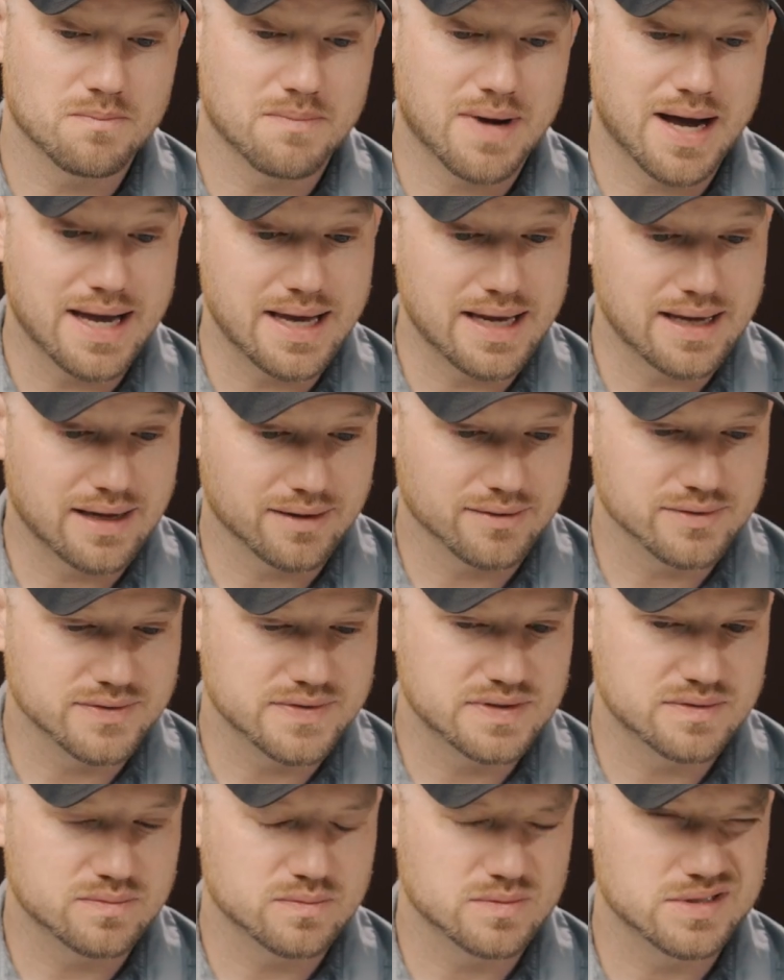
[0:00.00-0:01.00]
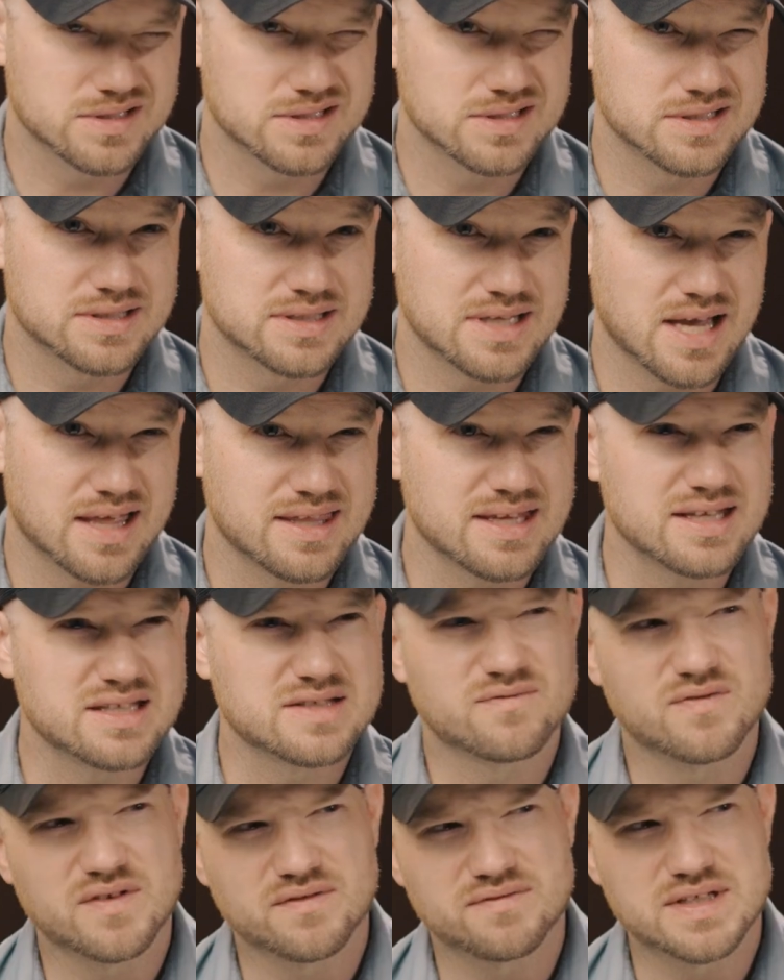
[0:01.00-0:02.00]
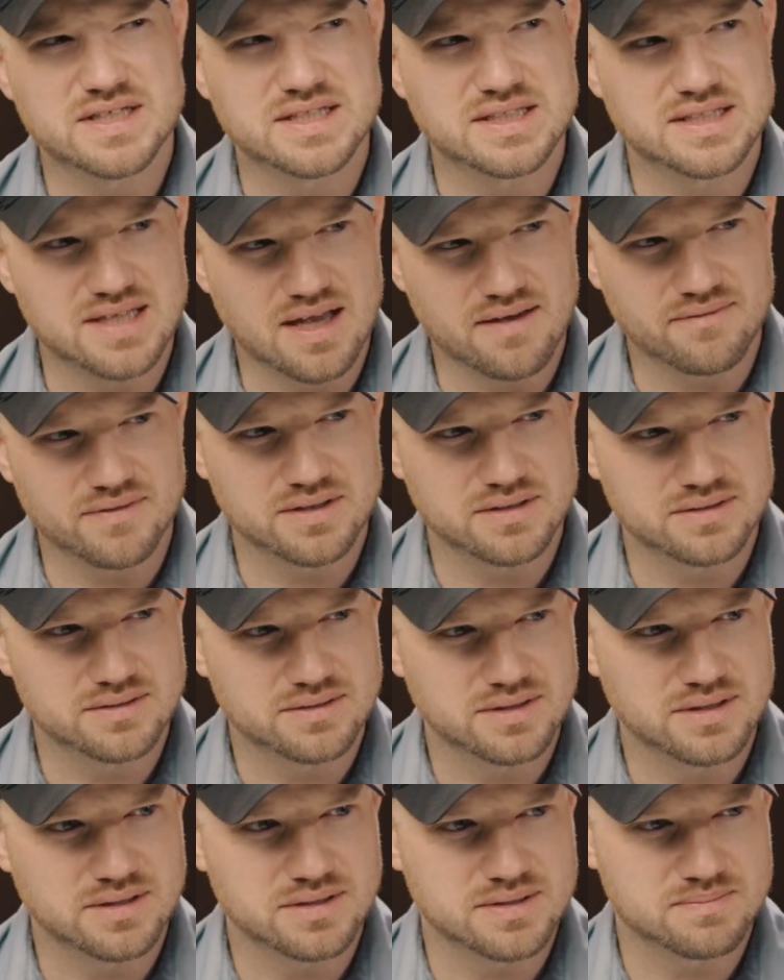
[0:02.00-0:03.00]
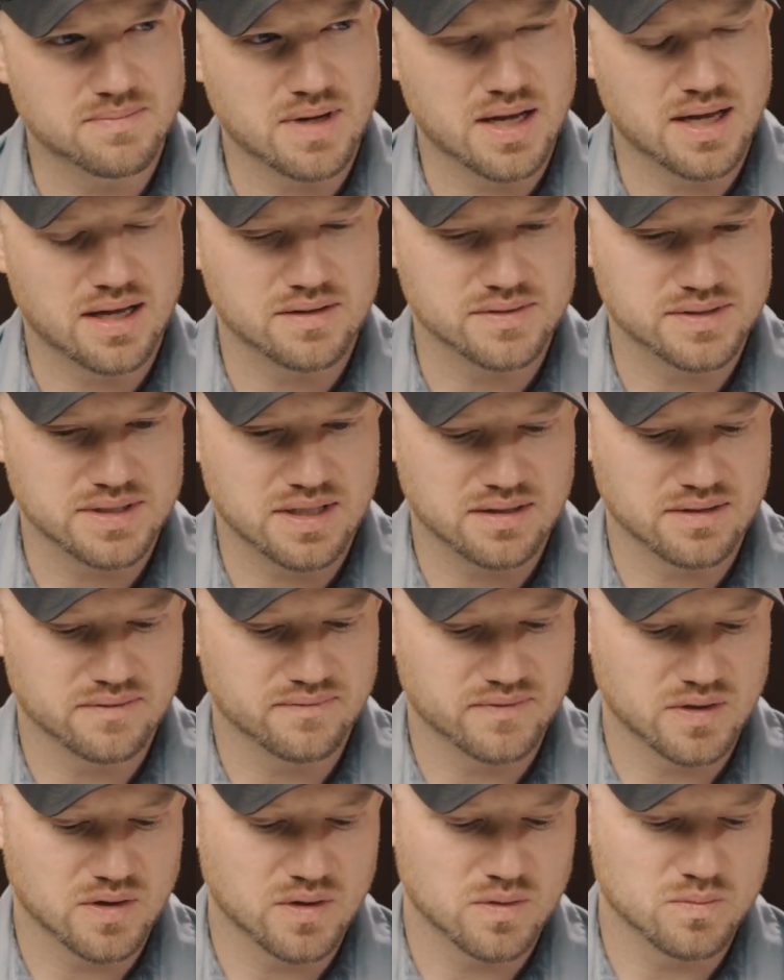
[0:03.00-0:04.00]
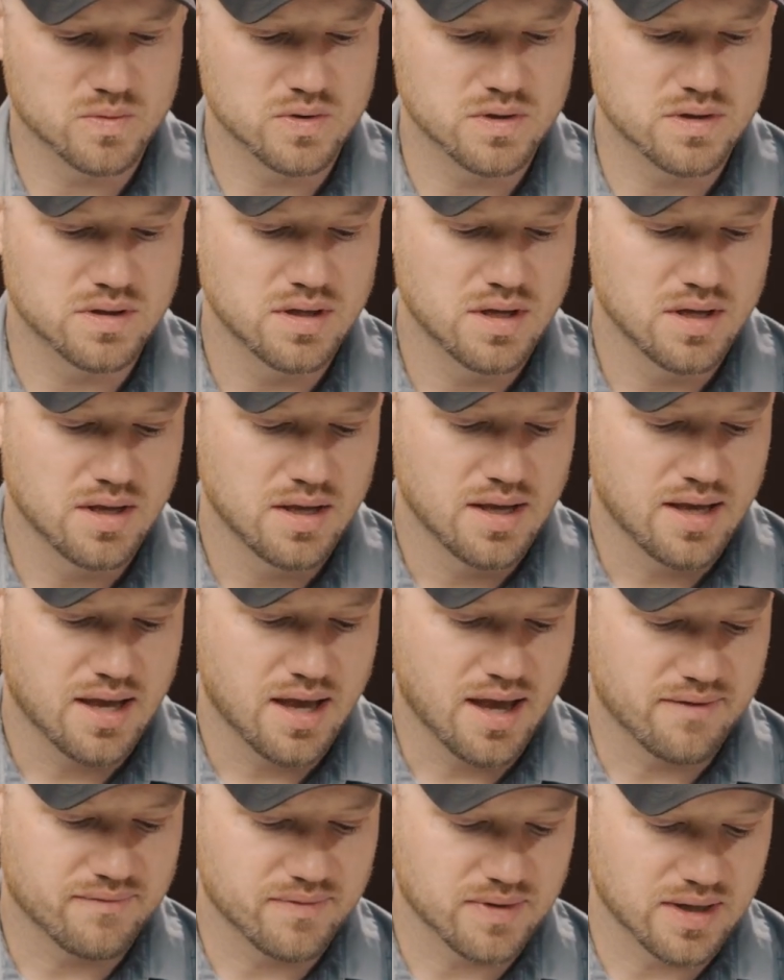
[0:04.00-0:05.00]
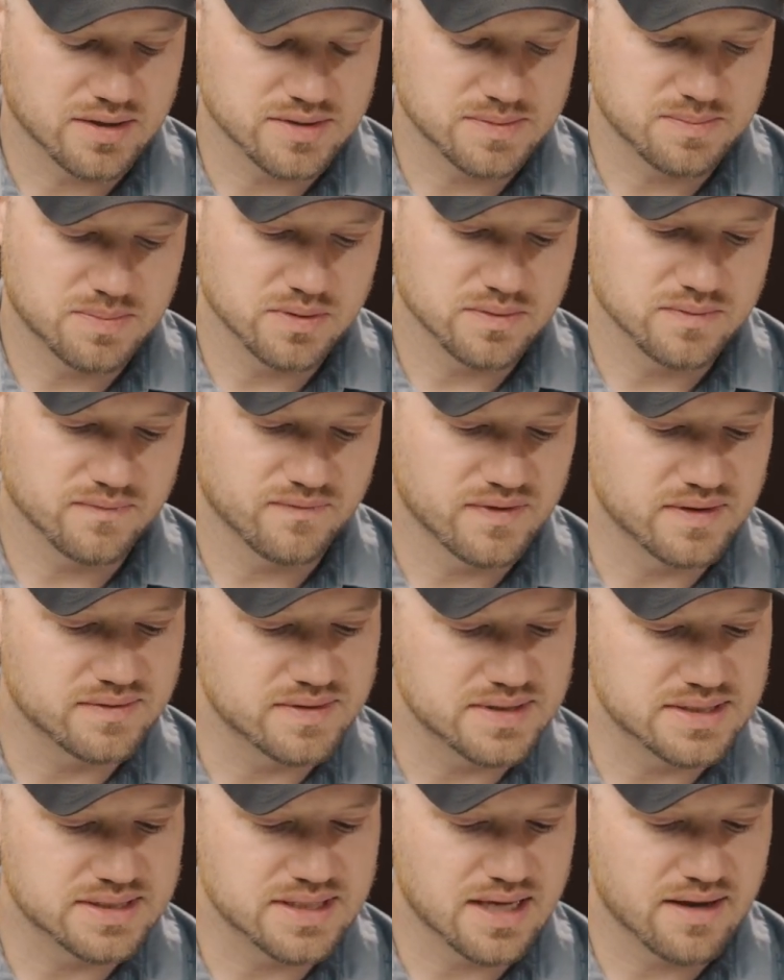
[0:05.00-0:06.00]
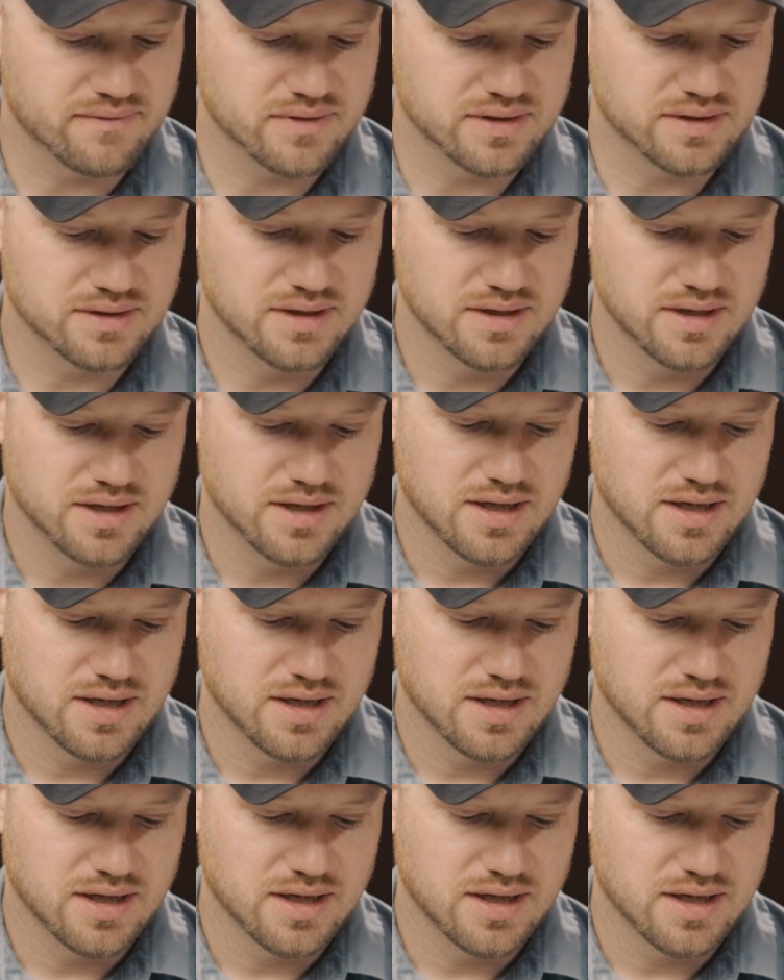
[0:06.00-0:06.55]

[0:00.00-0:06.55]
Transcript: my house was, I think it's 57 is my house. I live in Homewood, have a house built in 57.